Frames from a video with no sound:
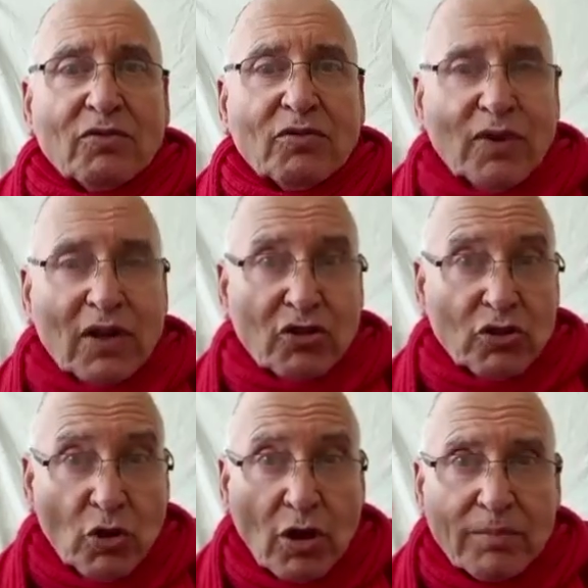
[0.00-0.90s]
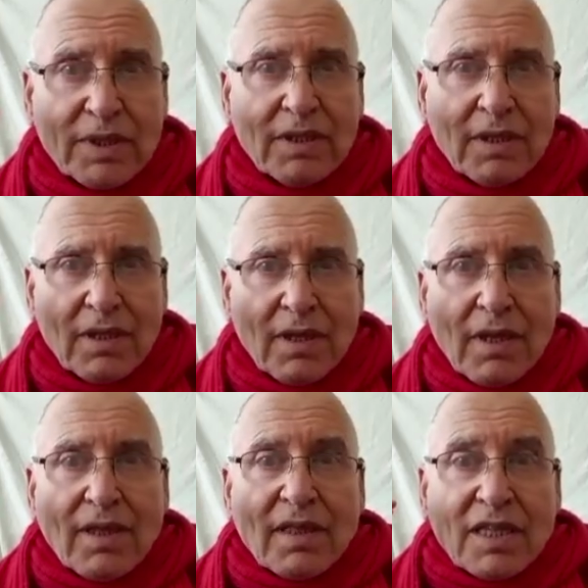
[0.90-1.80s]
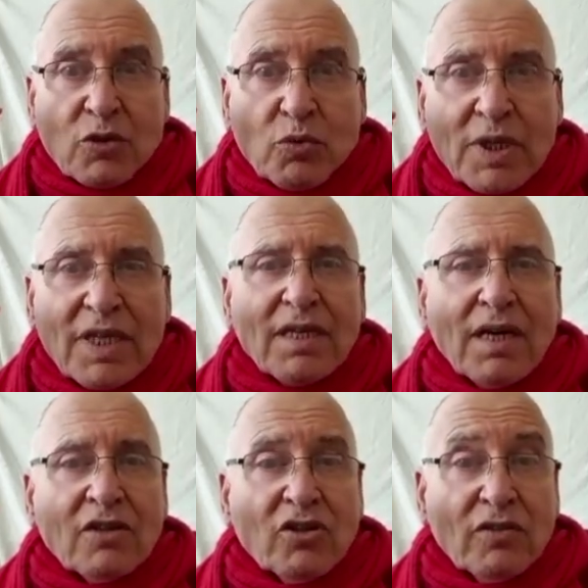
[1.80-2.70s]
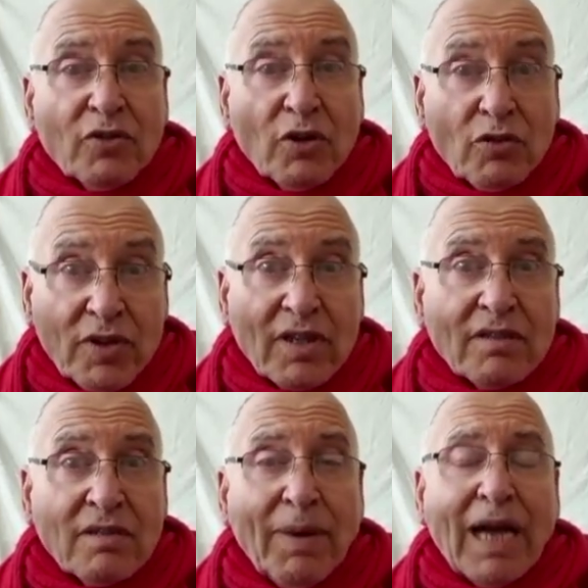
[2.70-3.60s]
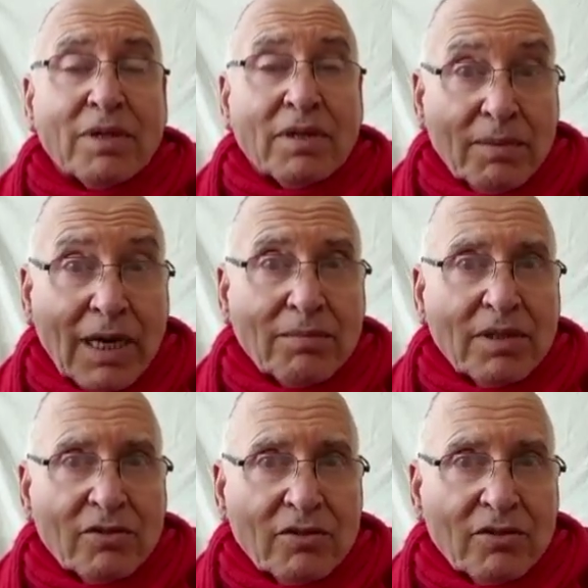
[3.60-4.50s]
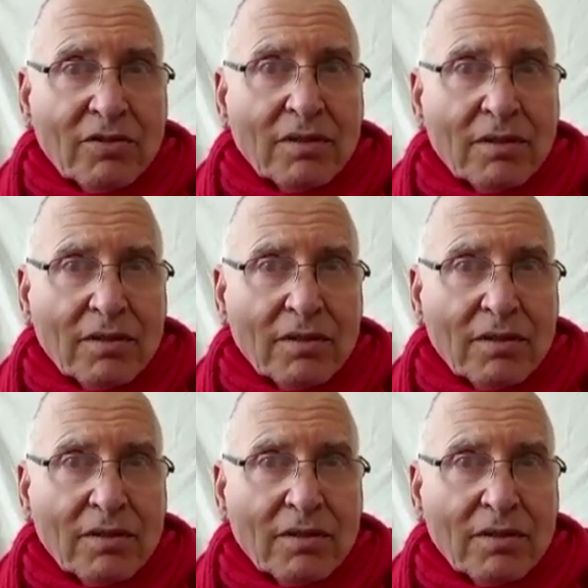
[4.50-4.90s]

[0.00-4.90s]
of Parasha told me that we actually fulfilled the Bible, she said.